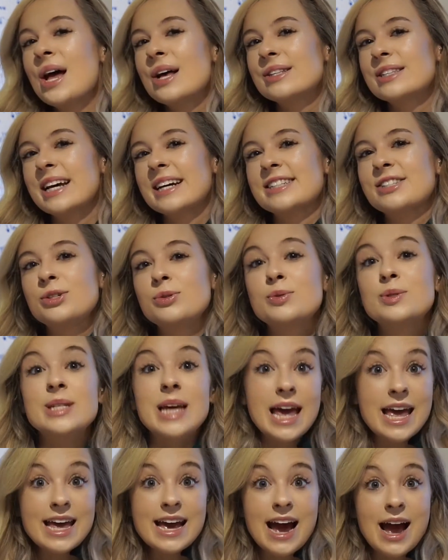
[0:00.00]
So yeah,
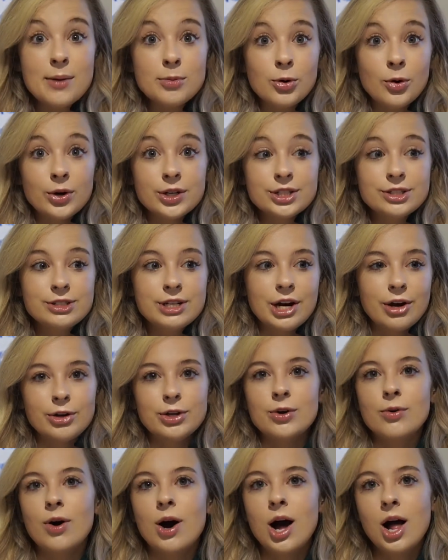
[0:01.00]
today I'm going to tell
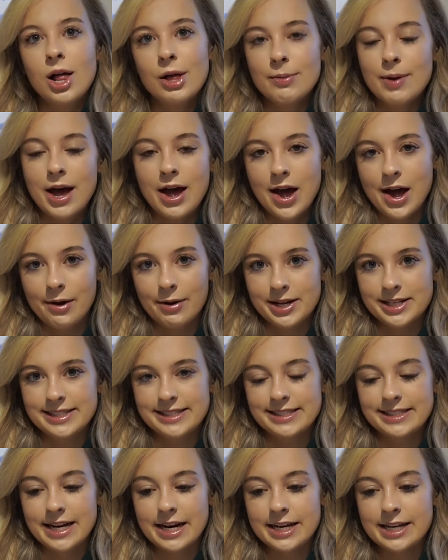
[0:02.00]
you all about how I
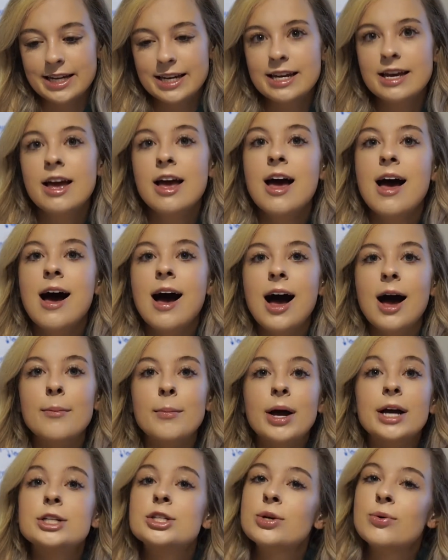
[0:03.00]
study.
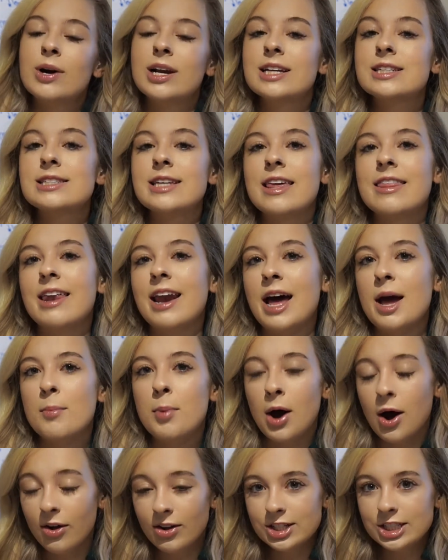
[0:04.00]
I do want to say that I
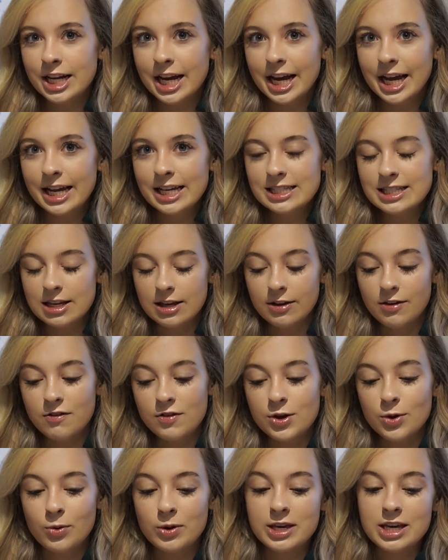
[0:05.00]
apologize
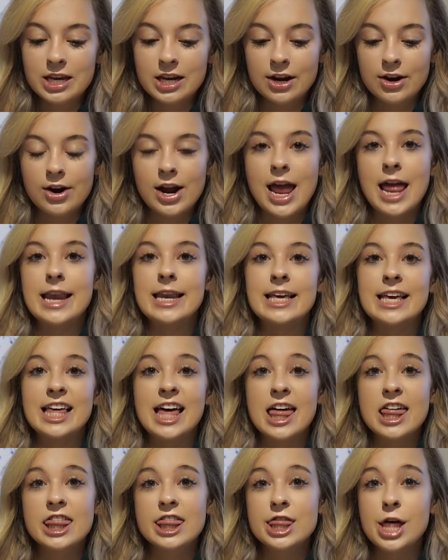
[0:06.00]
if you hear
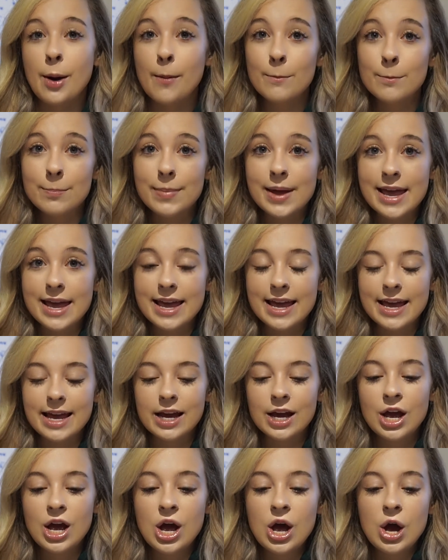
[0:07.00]
any
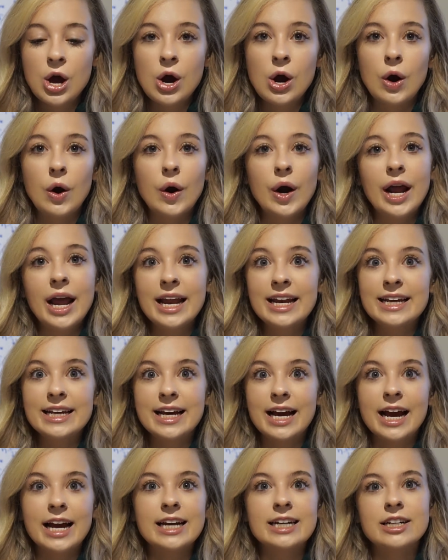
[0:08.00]
thumping or any
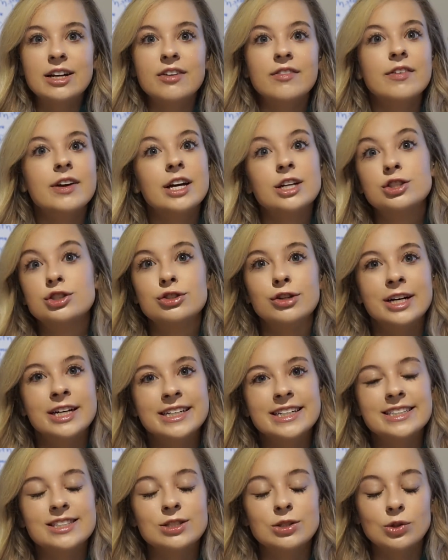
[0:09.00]
kind of
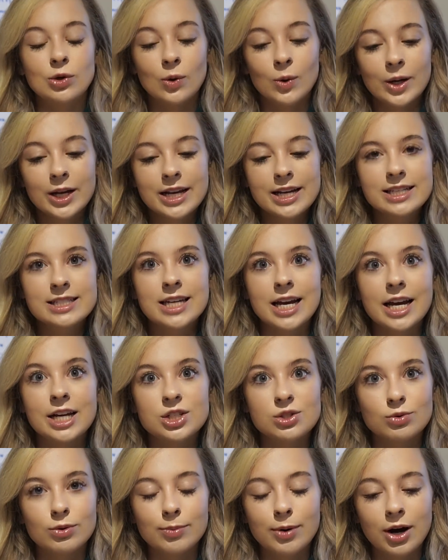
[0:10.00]
extraneous noise. I
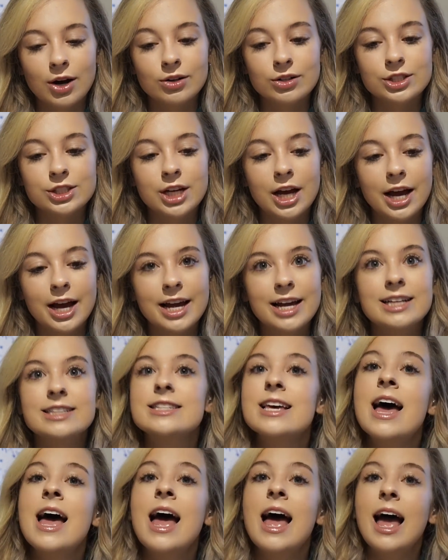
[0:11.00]
do
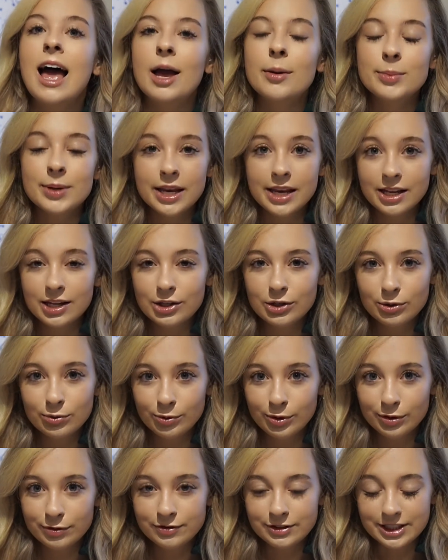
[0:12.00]
apologize. I'm getting a new
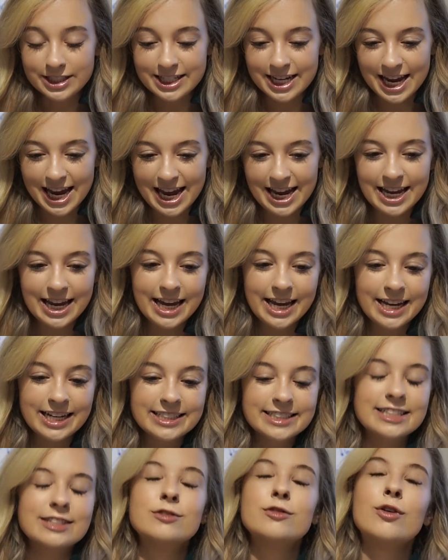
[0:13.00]
roof today,
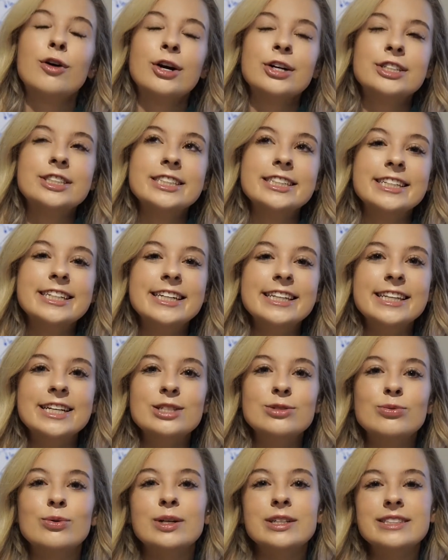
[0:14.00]
and unfortunately
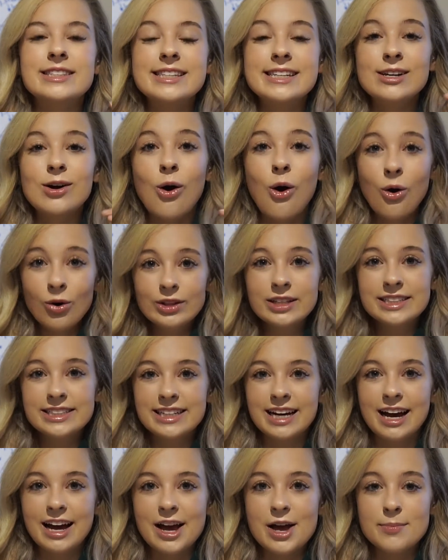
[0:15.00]
this was the only
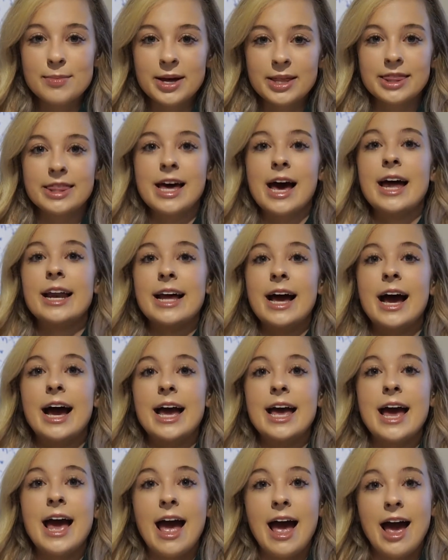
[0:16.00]
time that
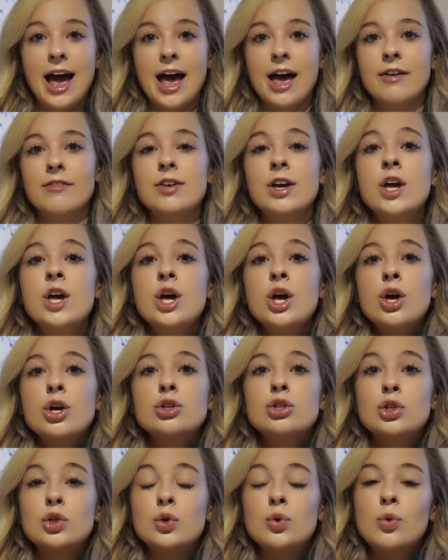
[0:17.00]
I have
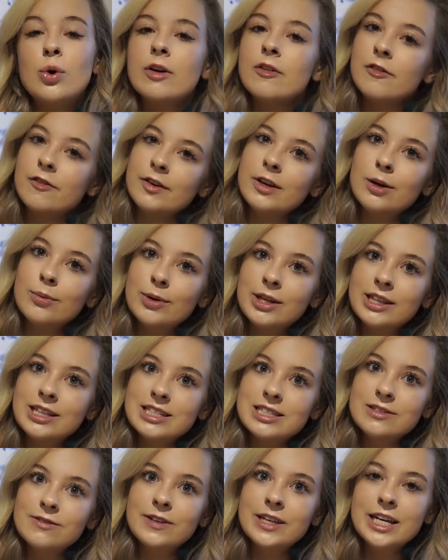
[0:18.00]
to film
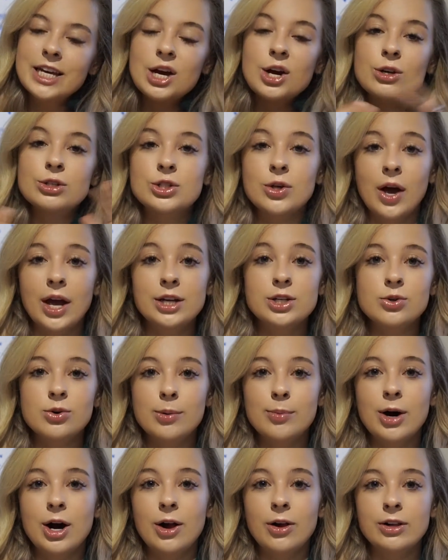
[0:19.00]
this video, so I do
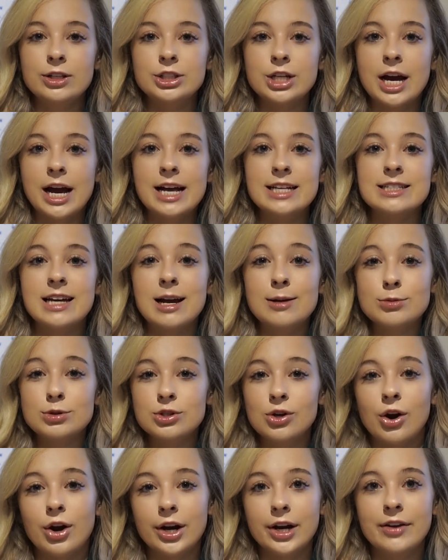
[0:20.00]
apologize. I'm
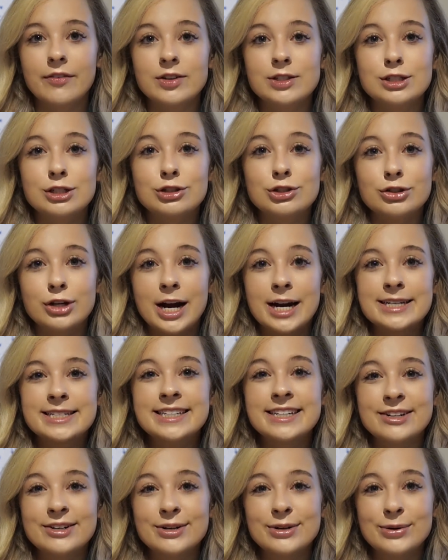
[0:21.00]
sorry if it's
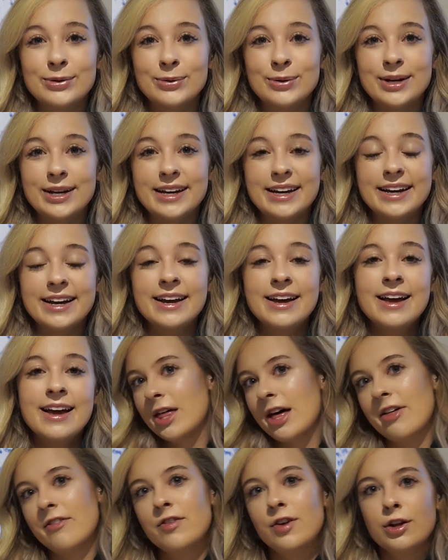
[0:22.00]
distracting or annoying.
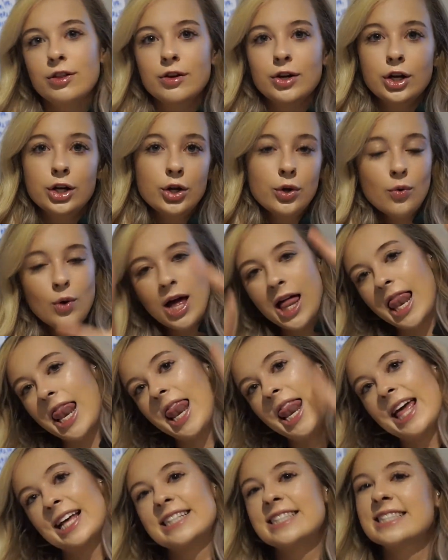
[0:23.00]
Without further ado,
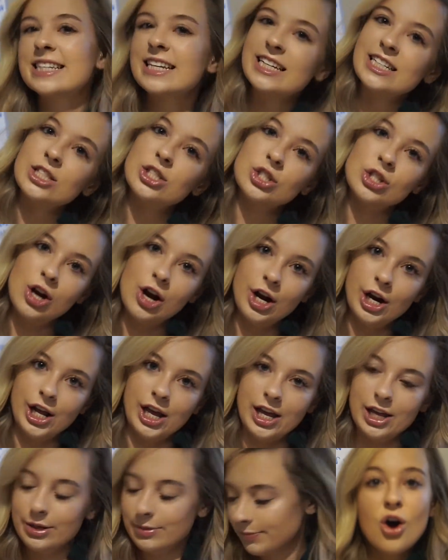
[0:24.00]
let's get
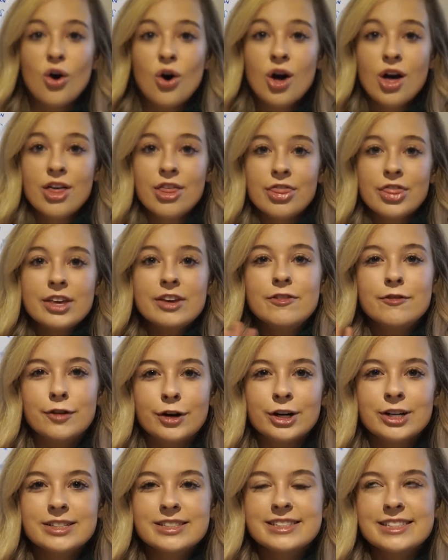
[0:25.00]
started. So the
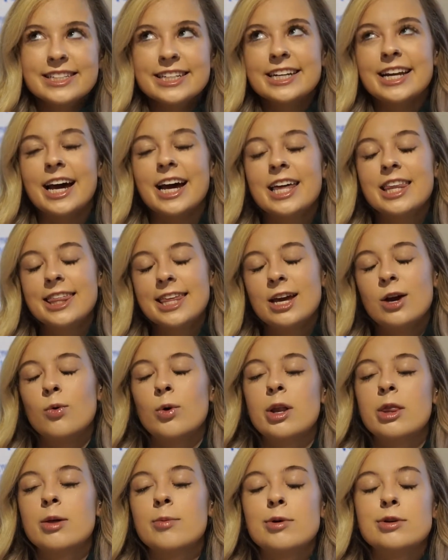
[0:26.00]
first, and I think
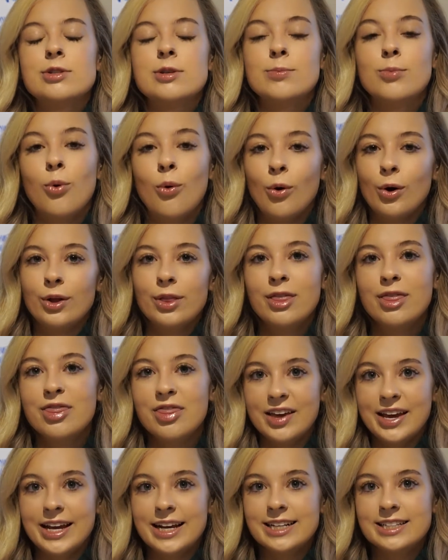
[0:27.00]
one of the most important
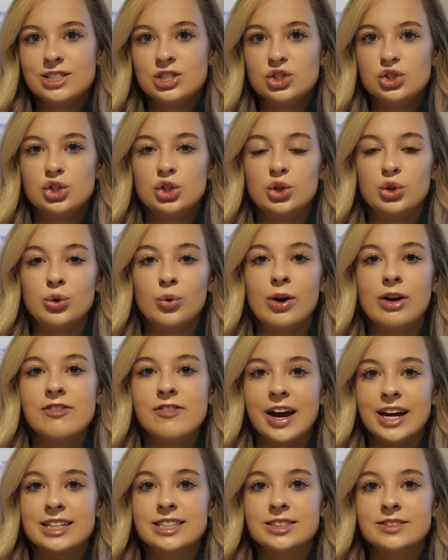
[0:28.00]
things to
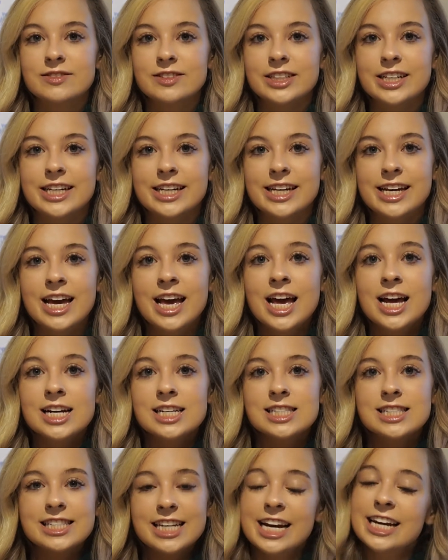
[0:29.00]
effectively
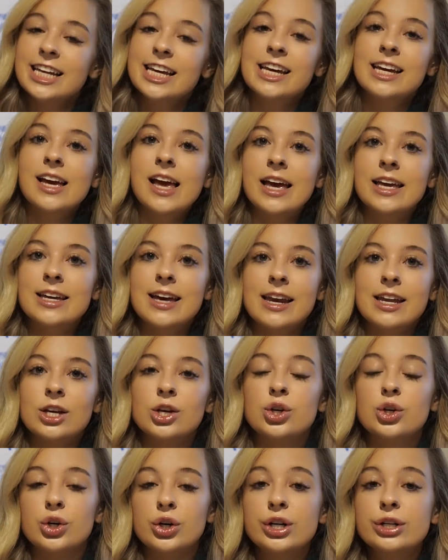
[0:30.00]
studying and
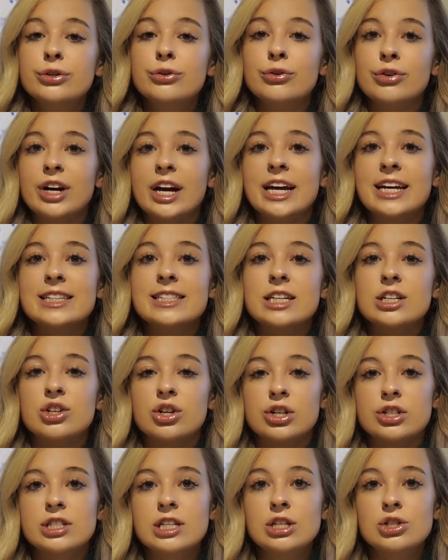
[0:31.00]
getting good grades in
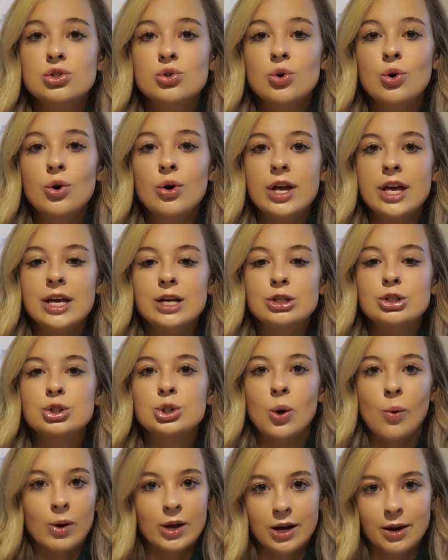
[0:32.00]
nursing school is
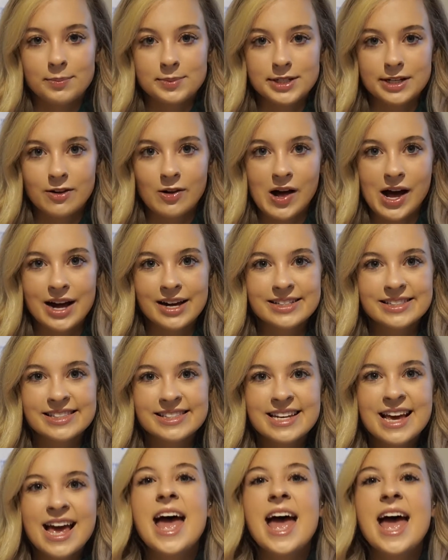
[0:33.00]
showing up to class.